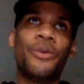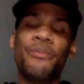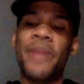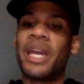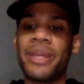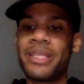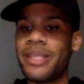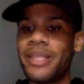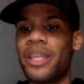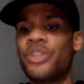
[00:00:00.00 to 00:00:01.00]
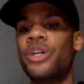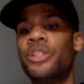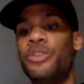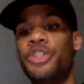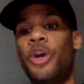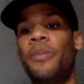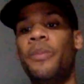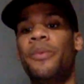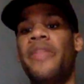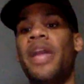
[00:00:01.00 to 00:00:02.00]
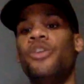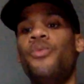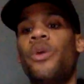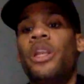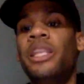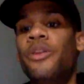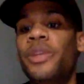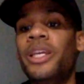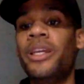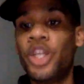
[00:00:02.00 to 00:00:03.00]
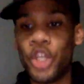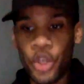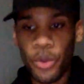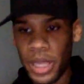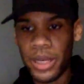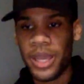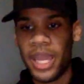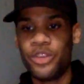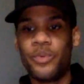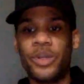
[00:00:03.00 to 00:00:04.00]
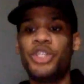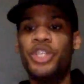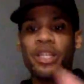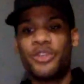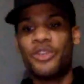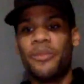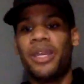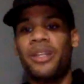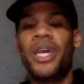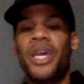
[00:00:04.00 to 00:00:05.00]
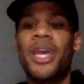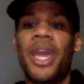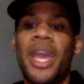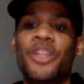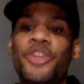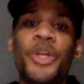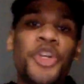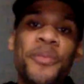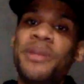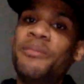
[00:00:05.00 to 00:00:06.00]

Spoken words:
make a mistake. It's good to show people that you are literally human, and you are just human, and you are human